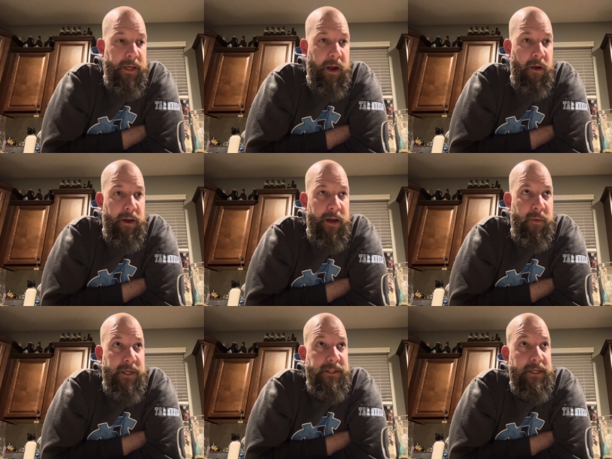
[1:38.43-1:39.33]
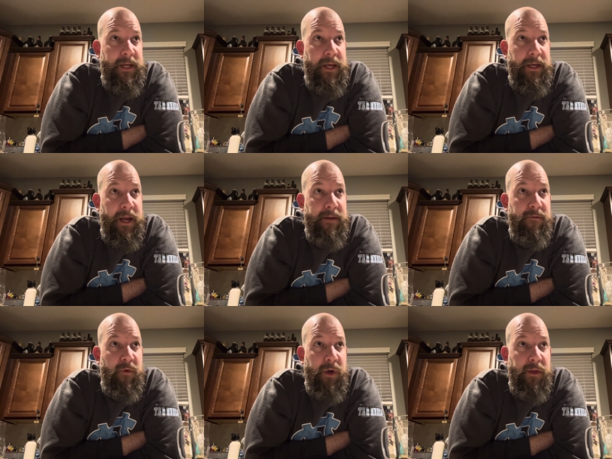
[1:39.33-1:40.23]
Carolina wins tonight,
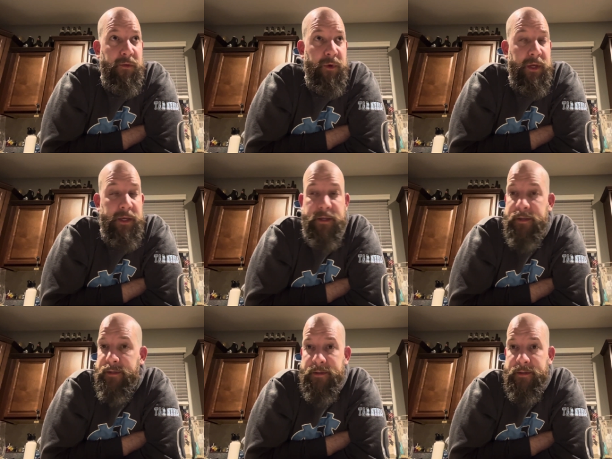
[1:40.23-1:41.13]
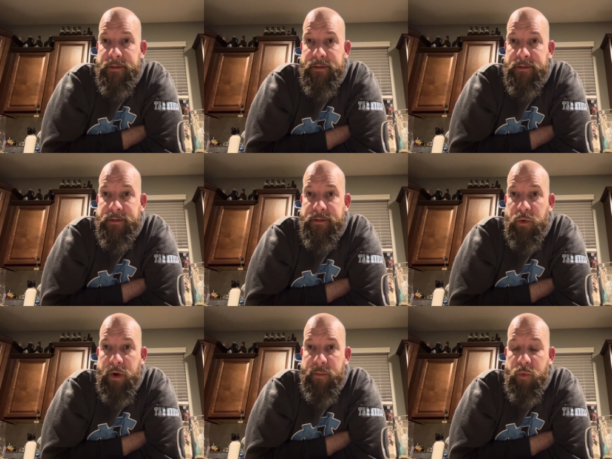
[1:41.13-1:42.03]
94 43 So
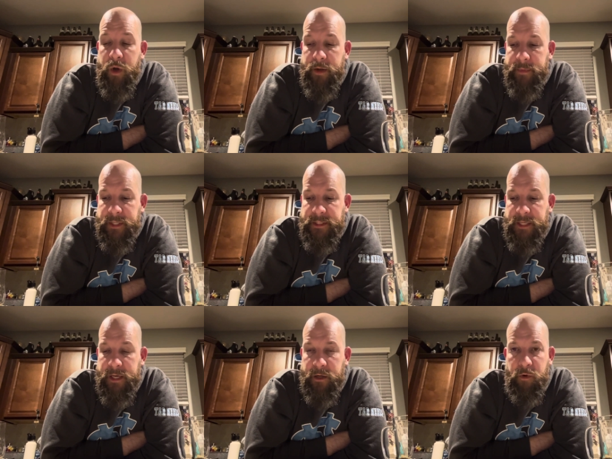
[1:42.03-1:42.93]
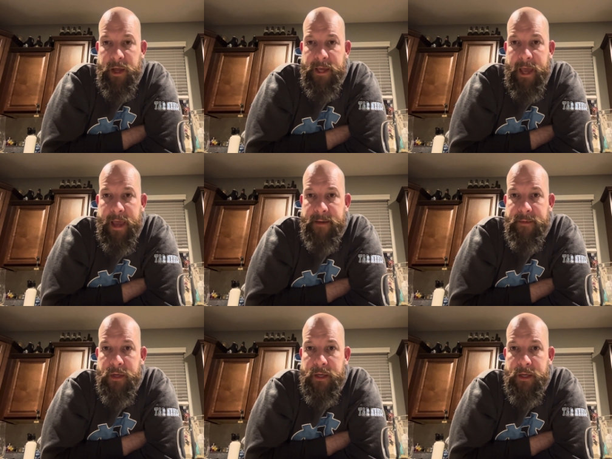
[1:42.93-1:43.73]
we're up one, but uh, great game.